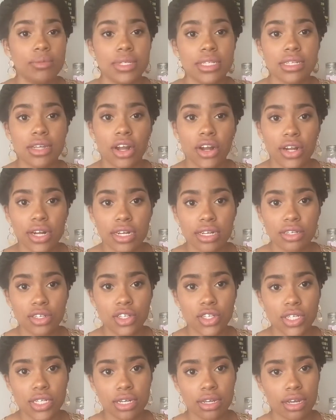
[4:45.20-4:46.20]

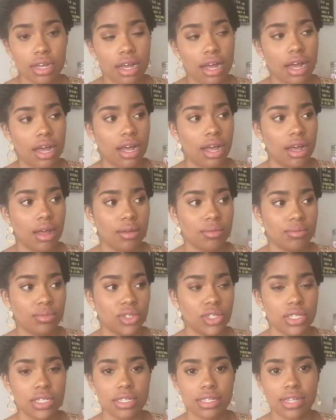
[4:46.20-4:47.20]
discouraged,
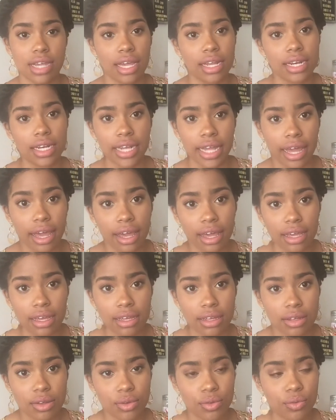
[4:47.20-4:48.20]
just day to day,
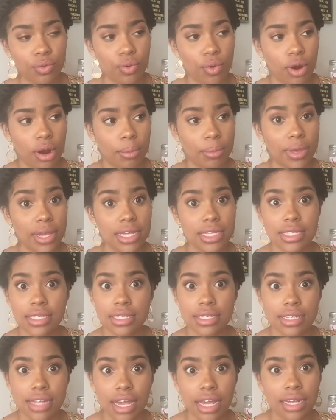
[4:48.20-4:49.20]
for being
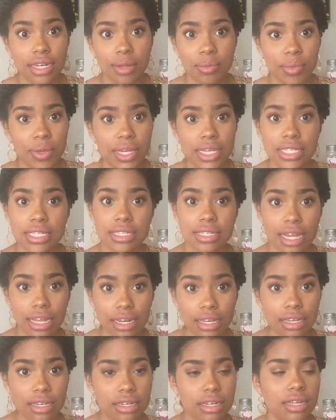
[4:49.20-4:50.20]
sustained and being
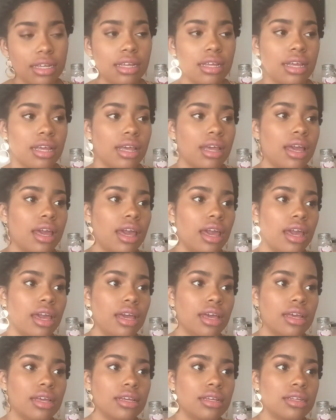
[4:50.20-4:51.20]
steadied,
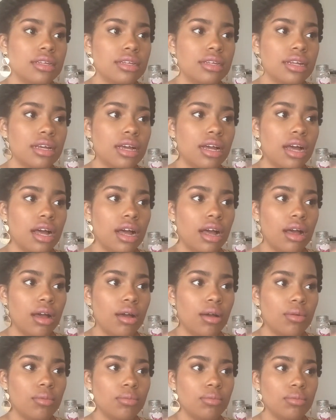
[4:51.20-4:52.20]
and
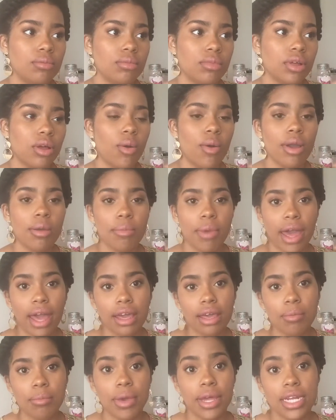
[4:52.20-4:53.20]
going
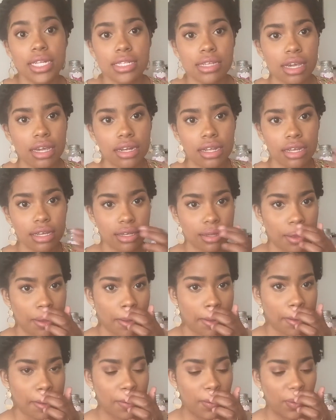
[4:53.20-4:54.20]
back and meditating
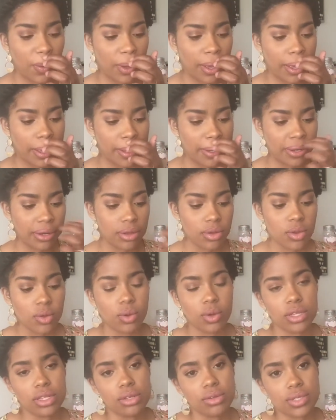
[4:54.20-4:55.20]
on
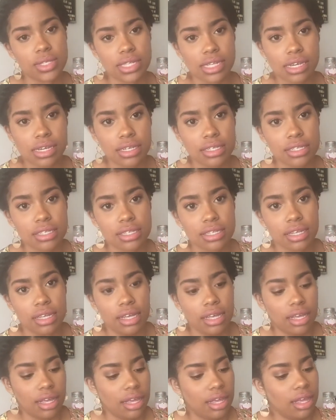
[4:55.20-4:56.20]
those things.
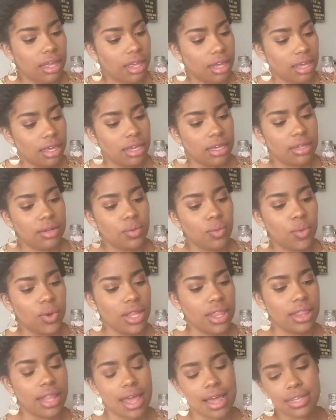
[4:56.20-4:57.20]
And
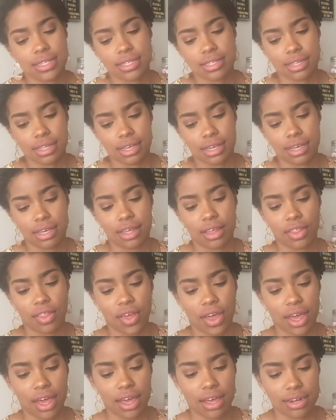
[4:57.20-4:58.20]
one last thing
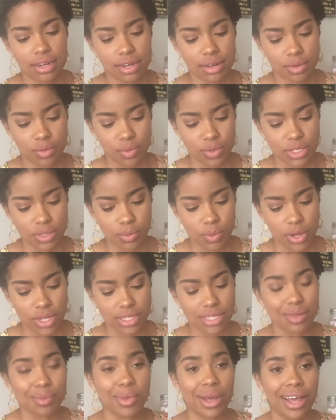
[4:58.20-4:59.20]
that was brought
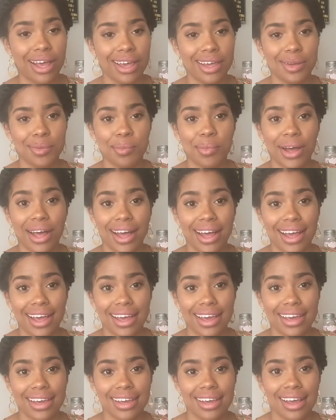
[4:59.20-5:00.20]
to mind
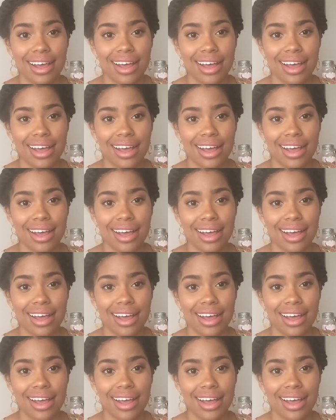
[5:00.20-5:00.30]
by